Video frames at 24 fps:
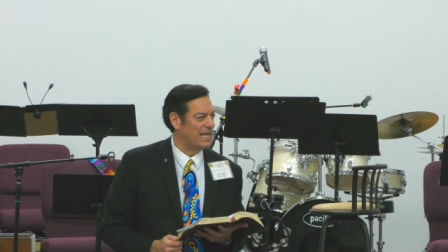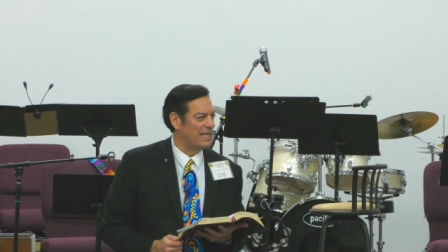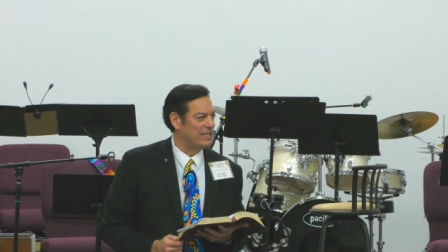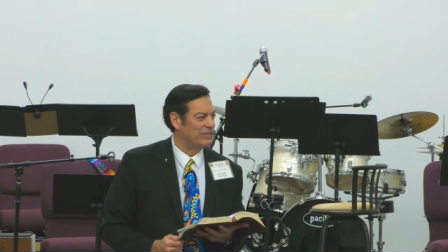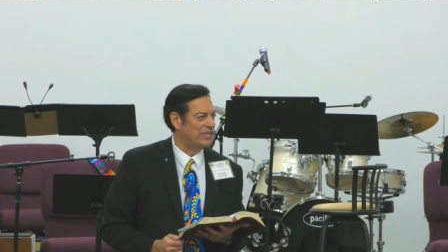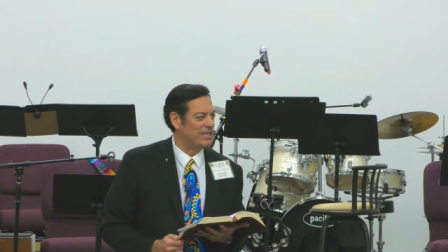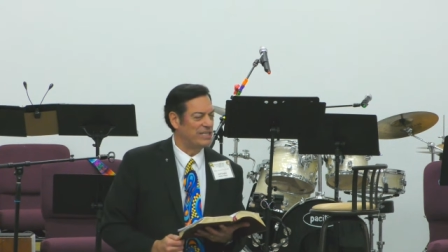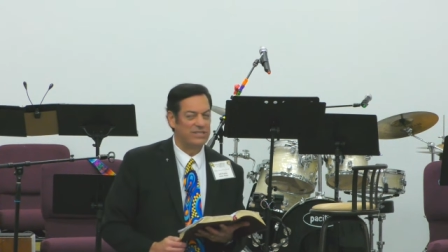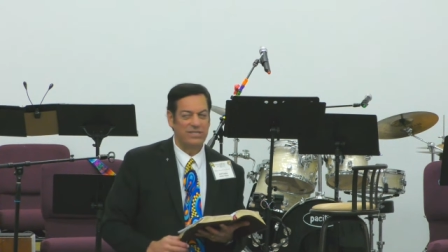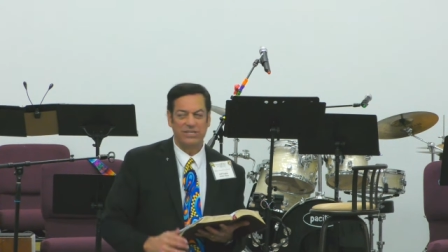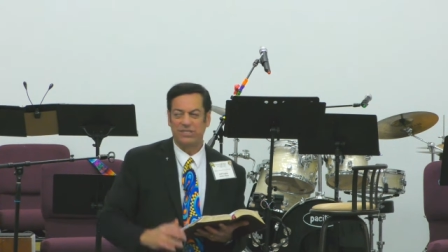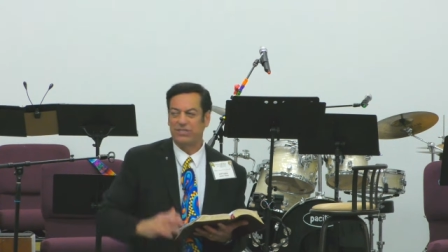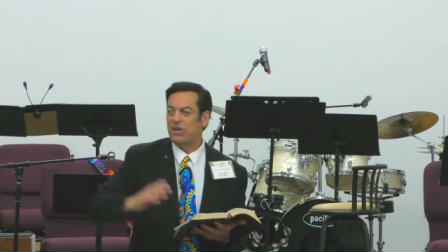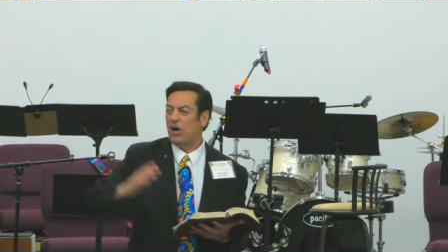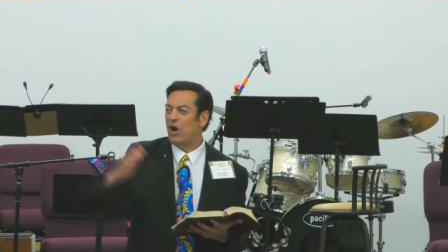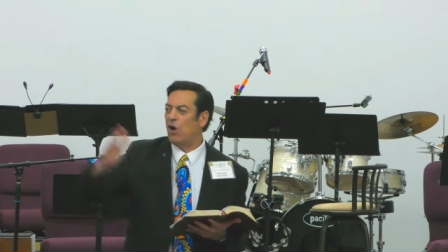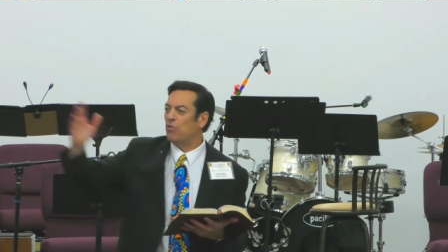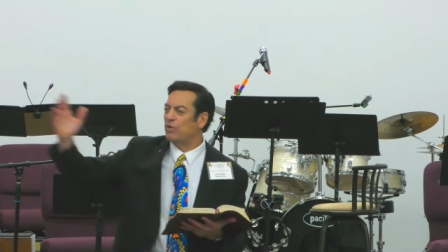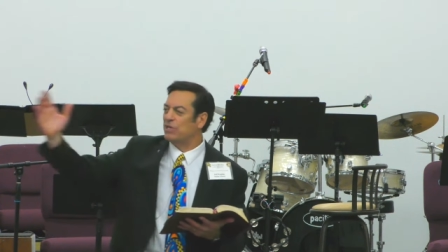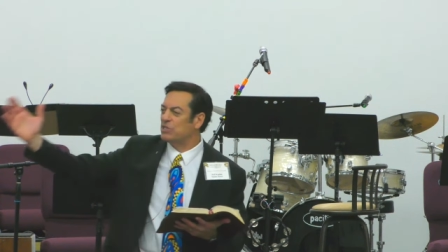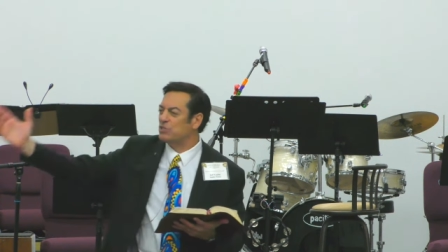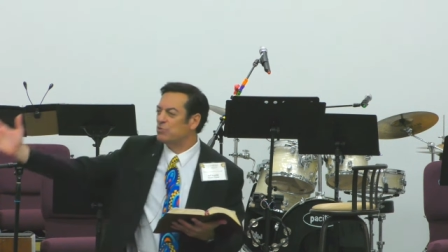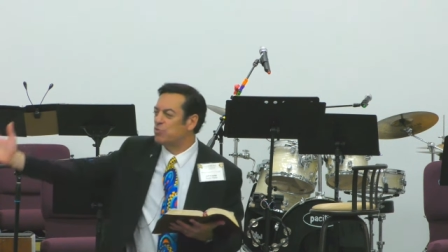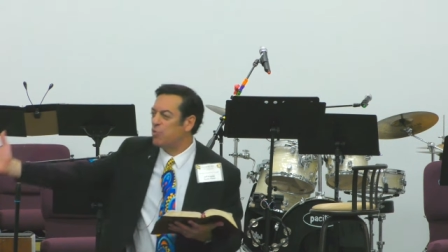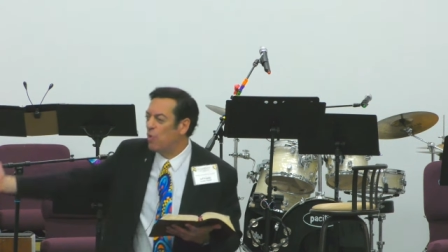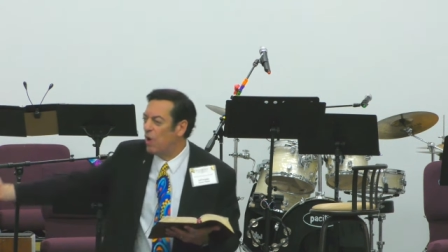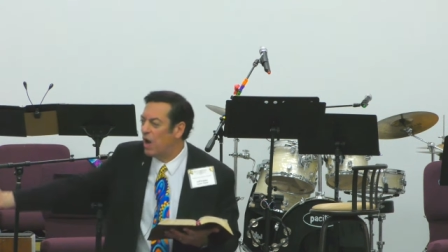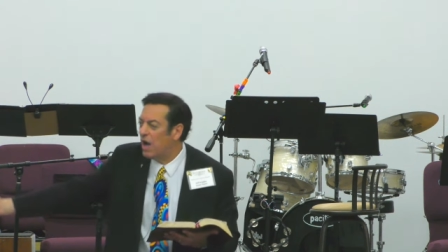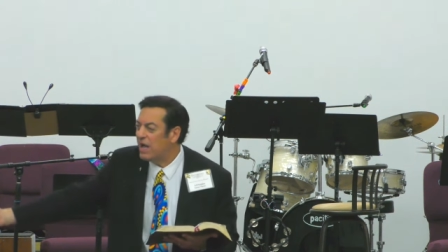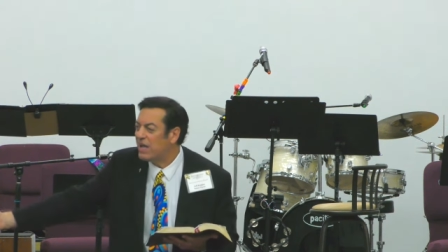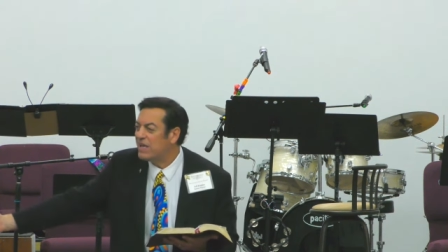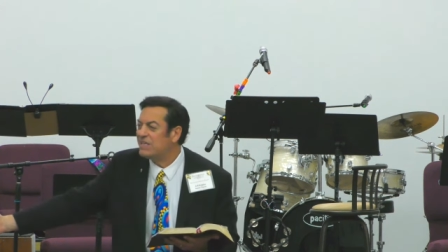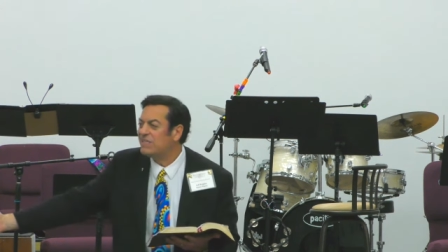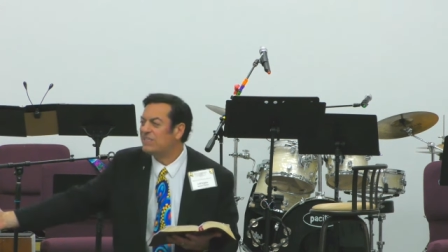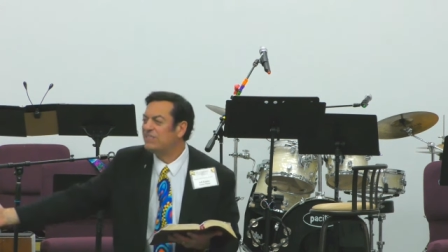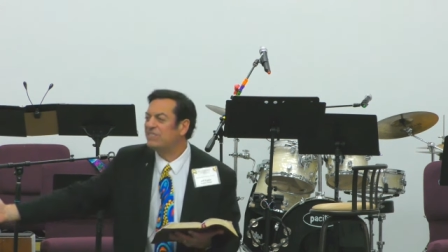Jesus always
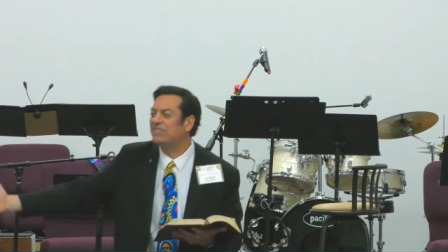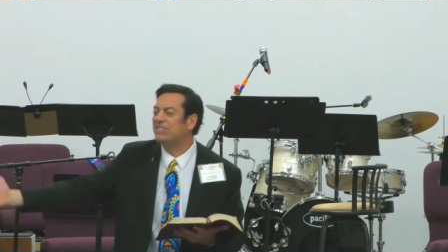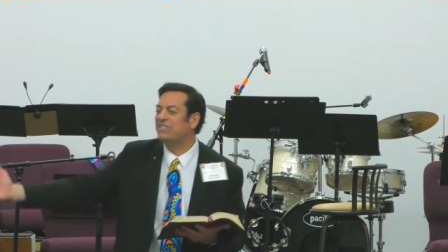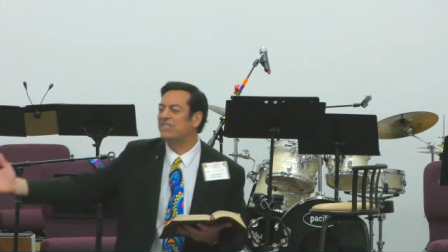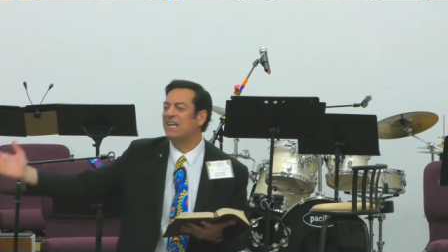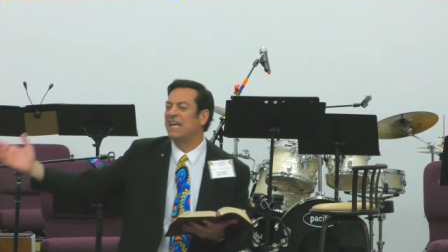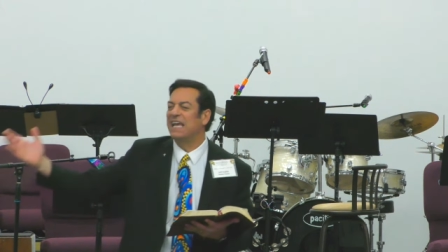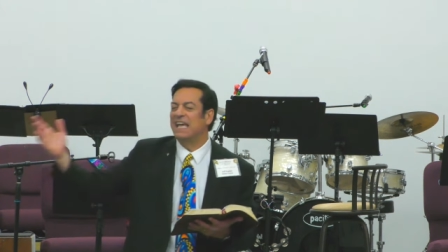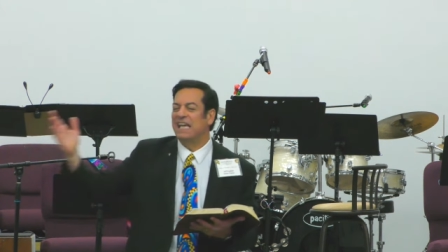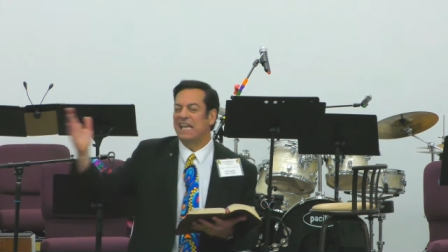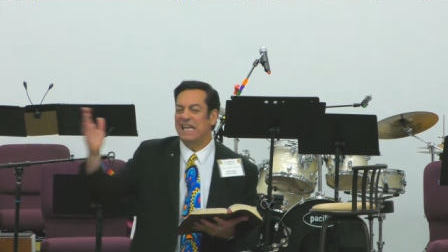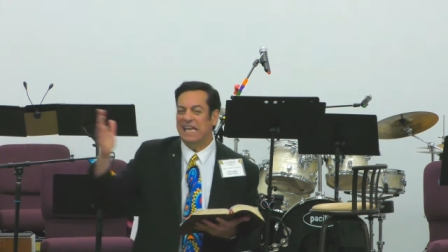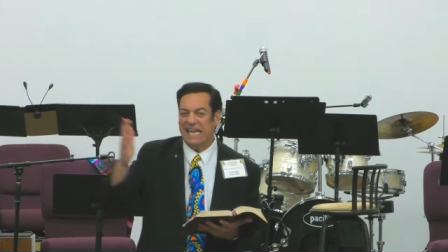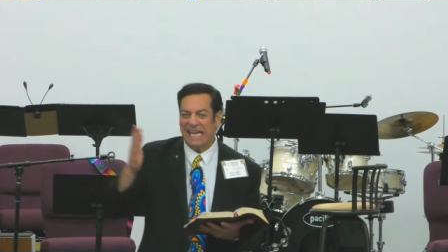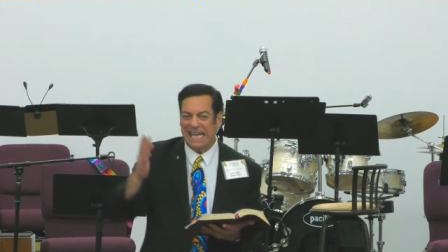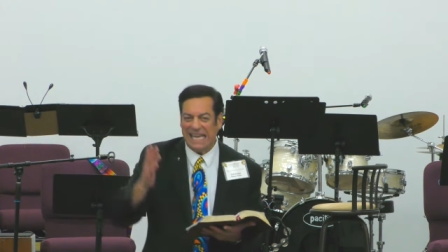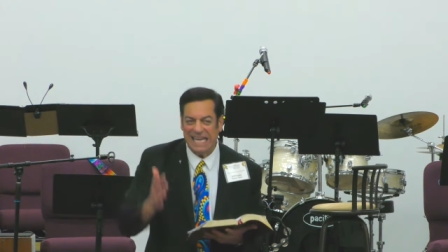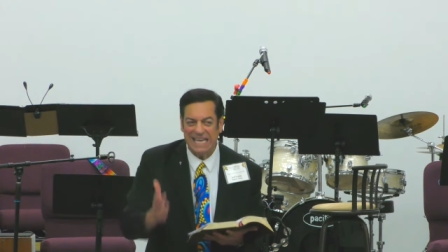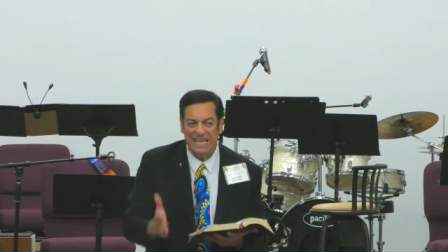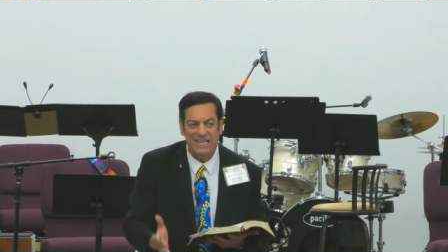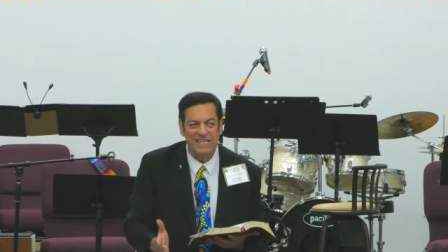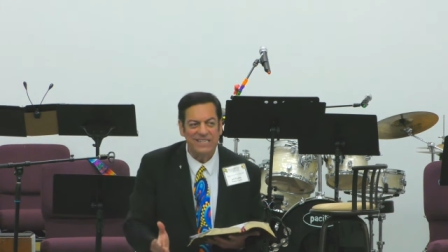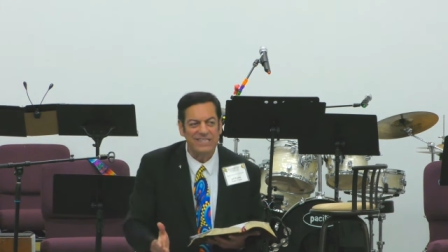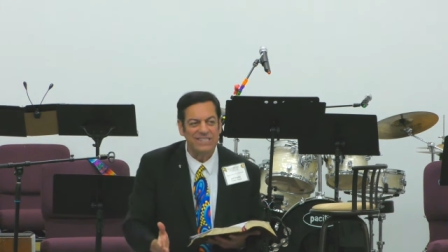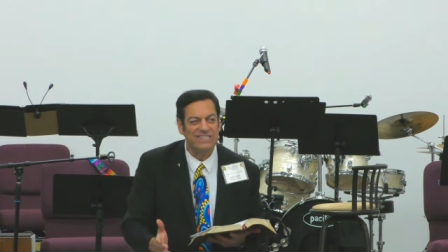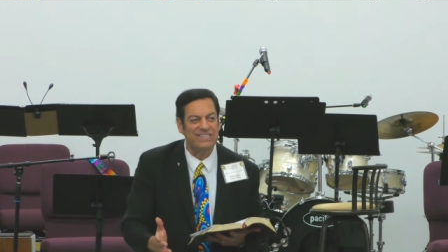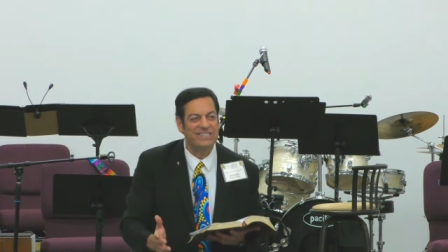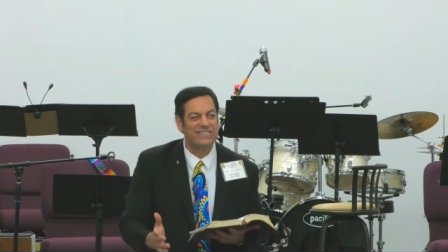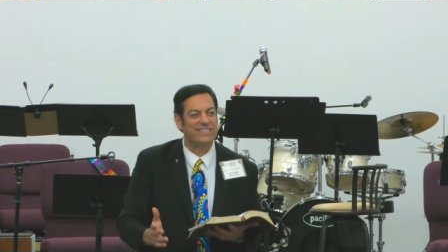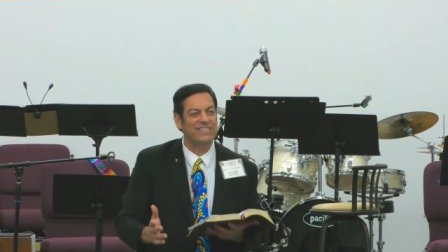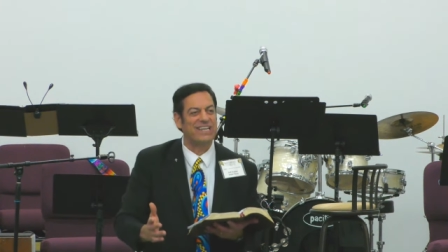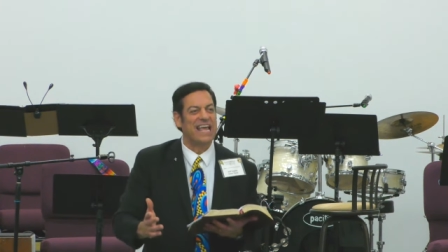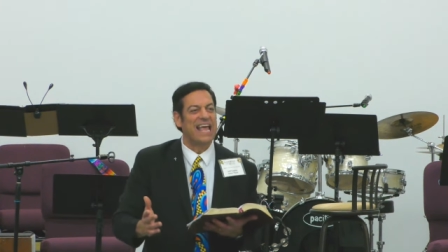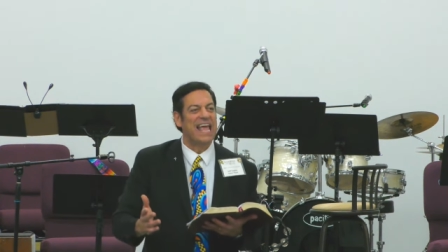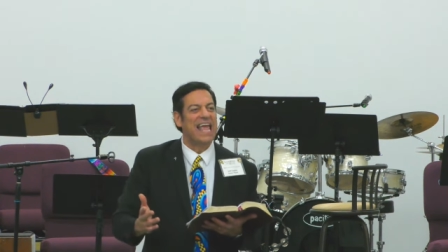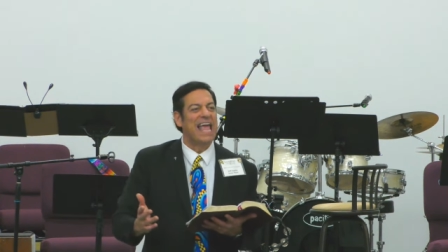was, he
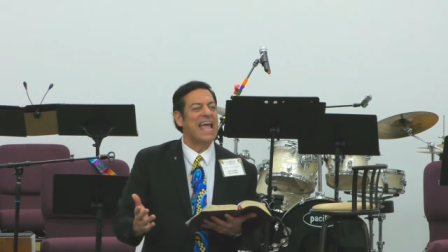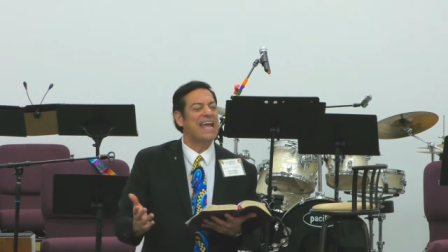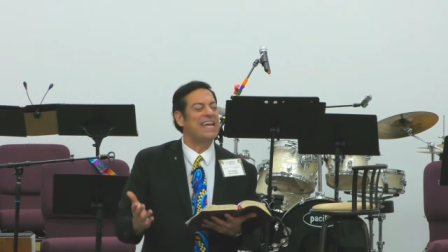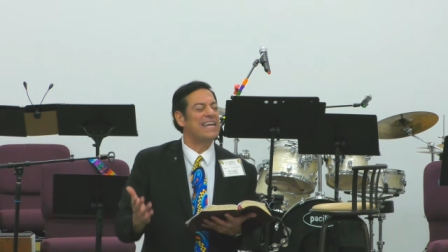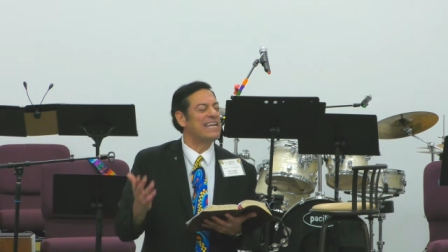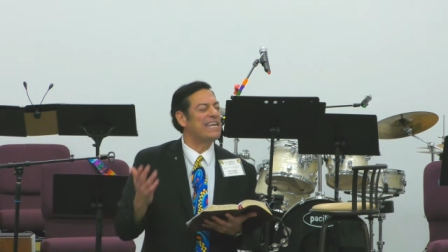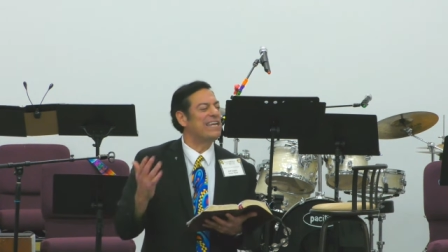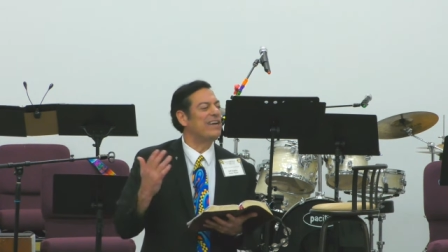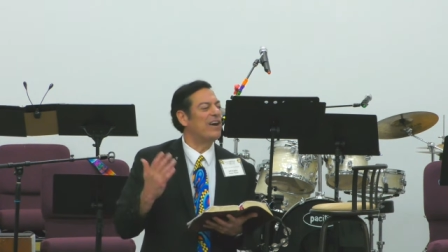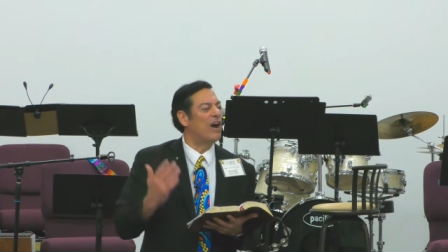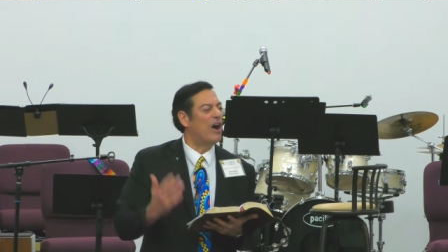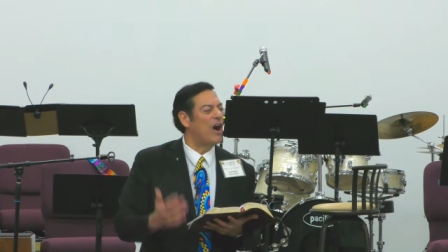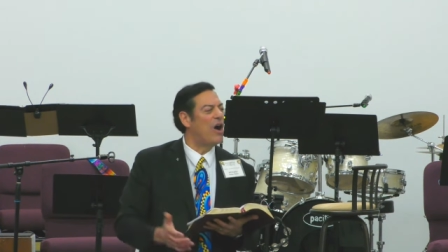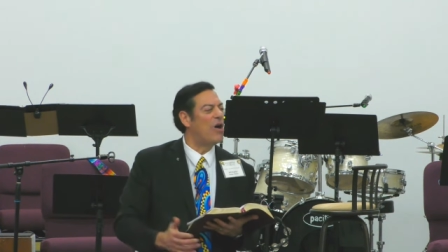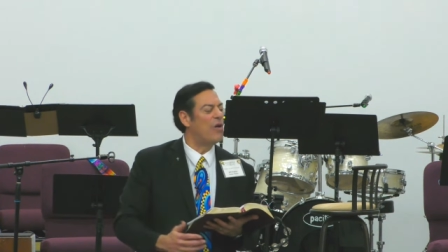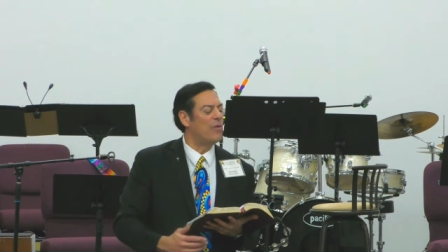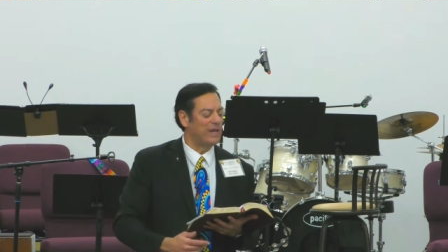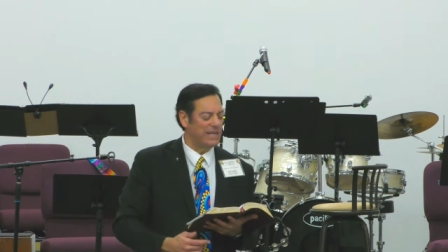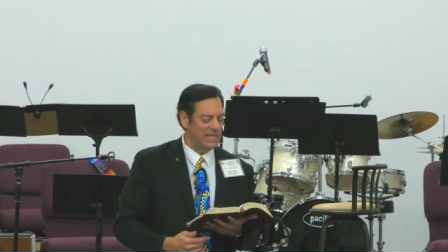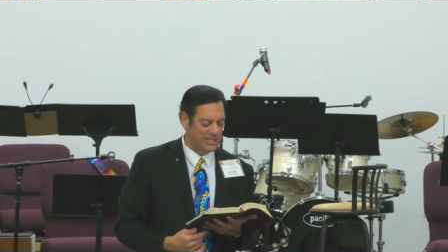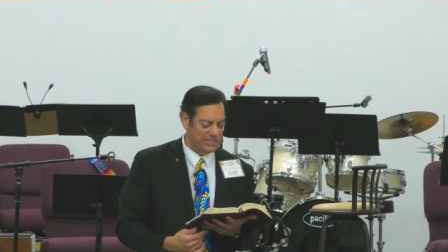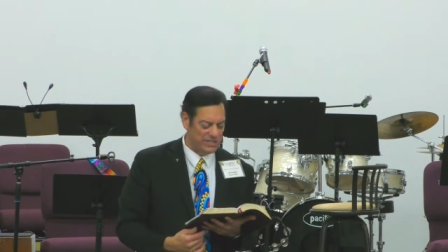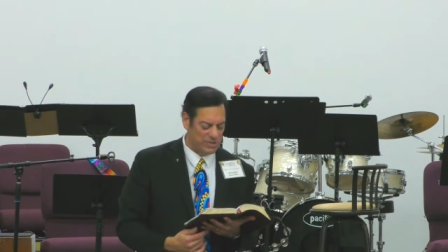is, and he always